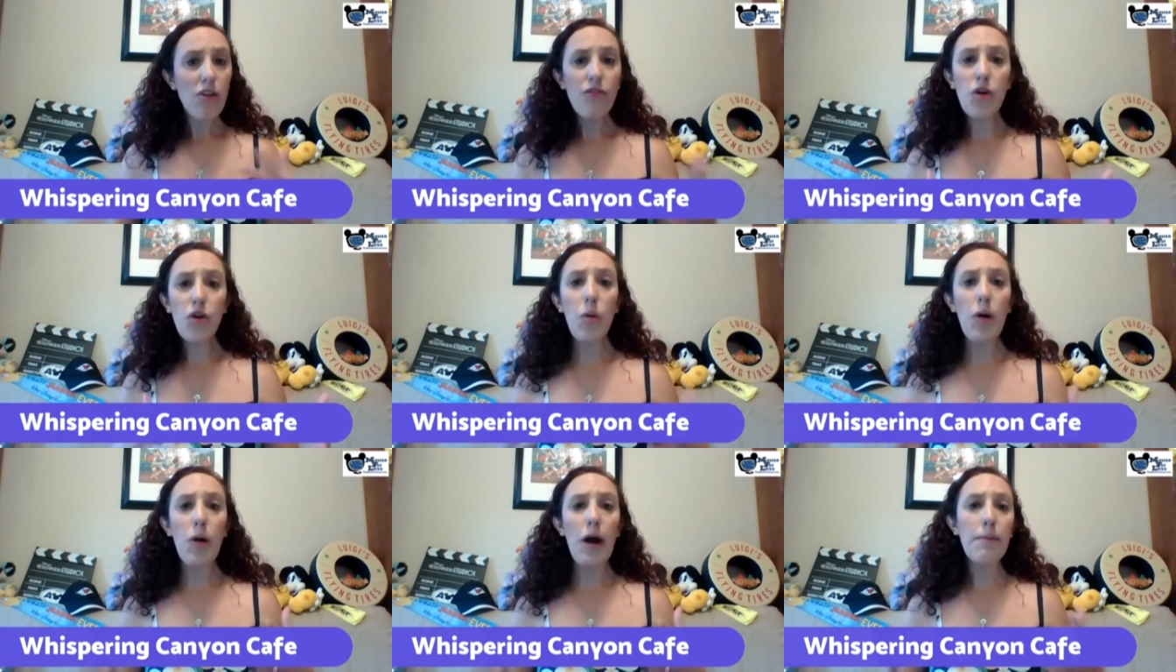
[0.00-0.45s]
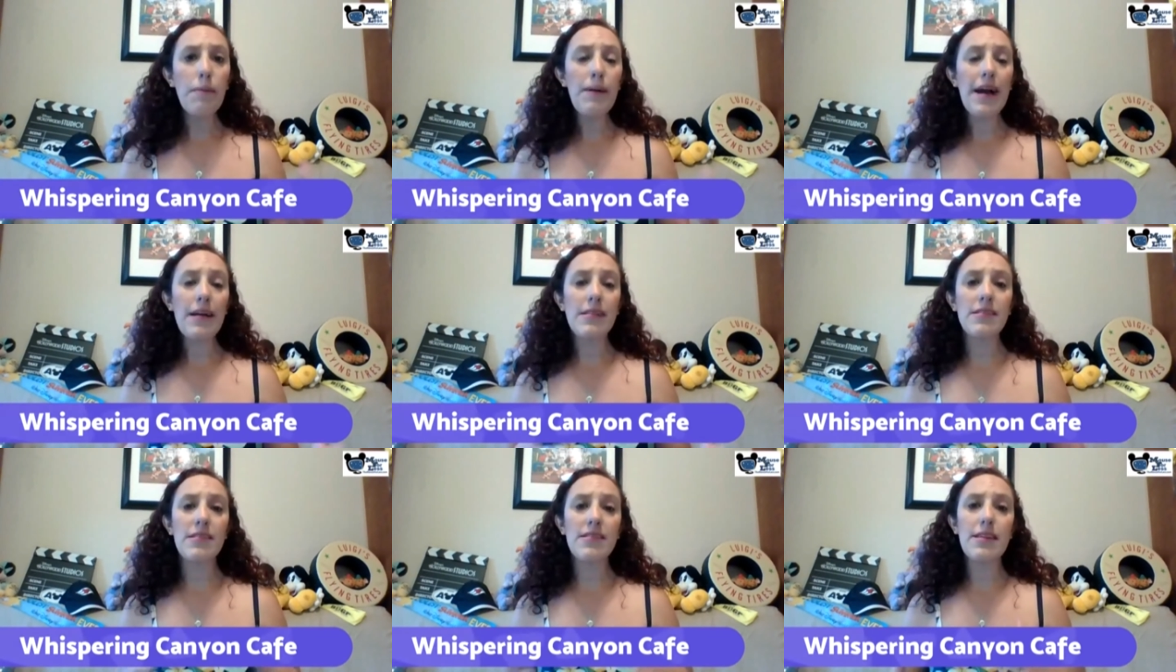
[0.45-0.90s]
For a while
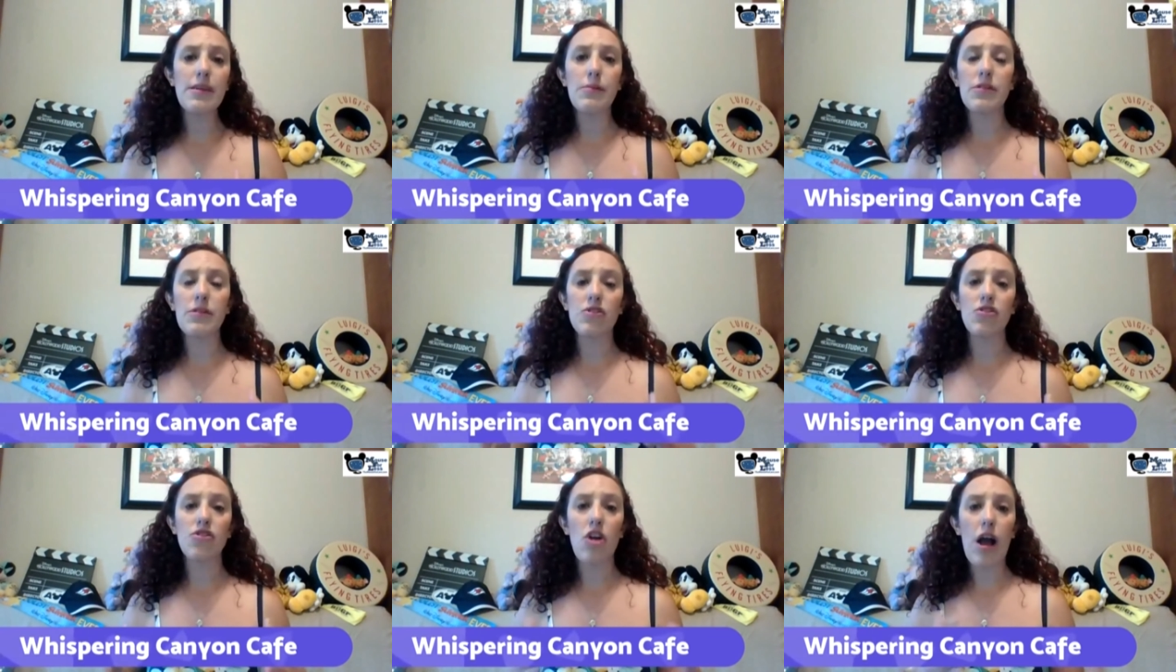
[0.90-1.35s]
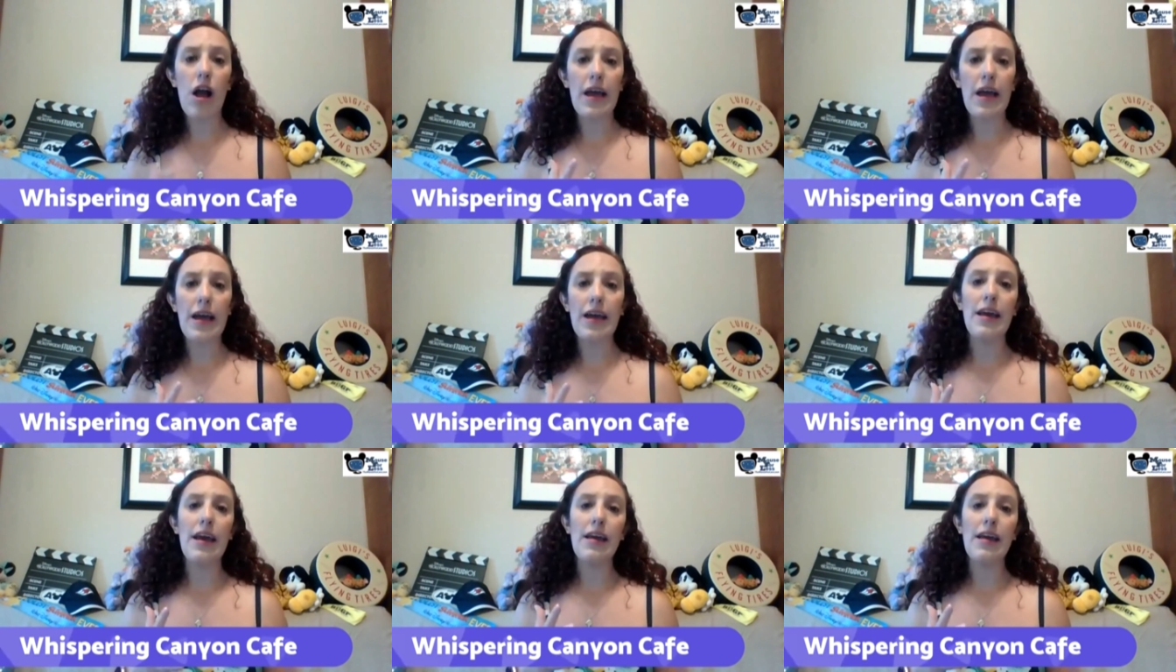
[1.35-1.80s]
back, Disney was
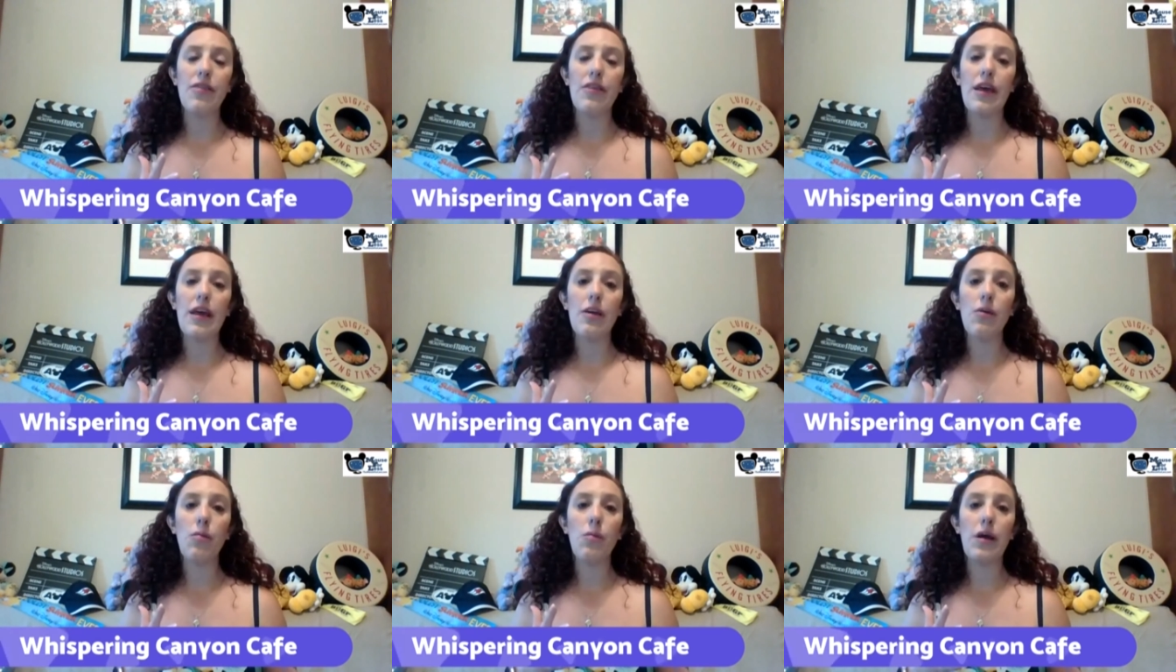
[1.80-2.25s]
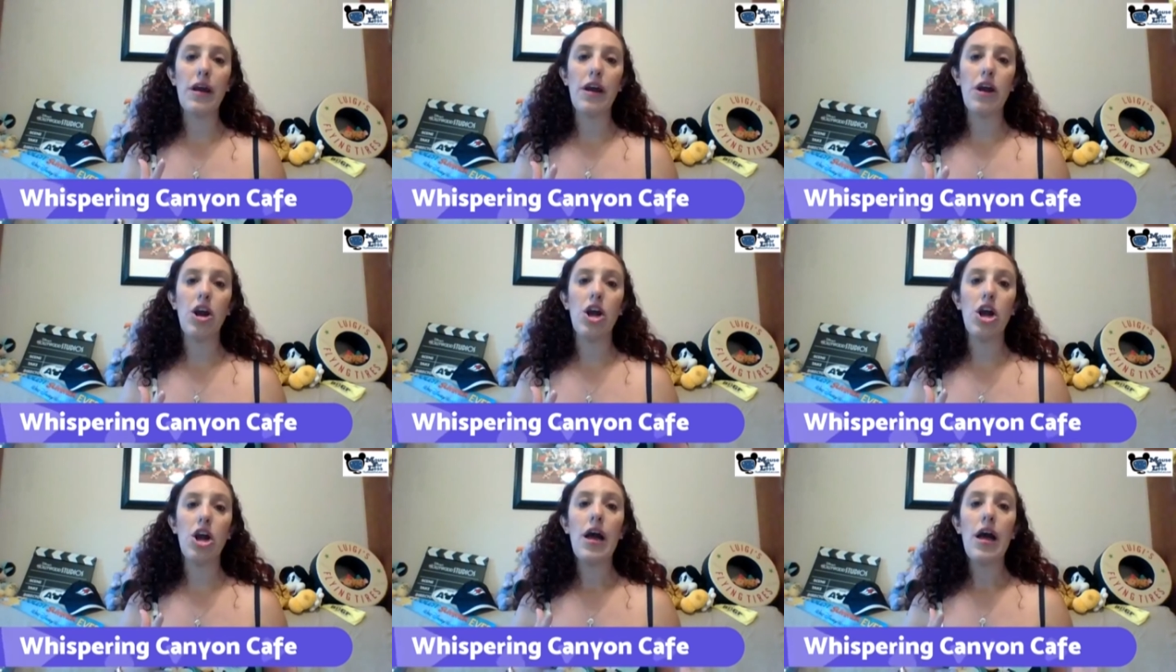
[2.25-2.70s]
trying a thing
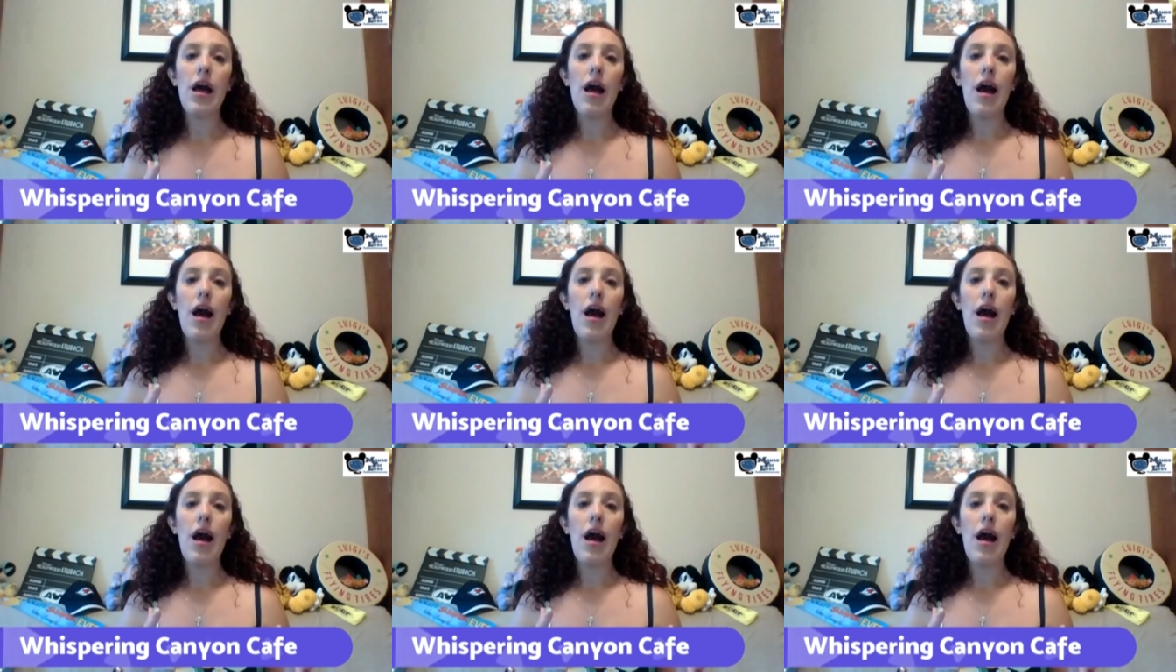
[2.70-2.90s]
where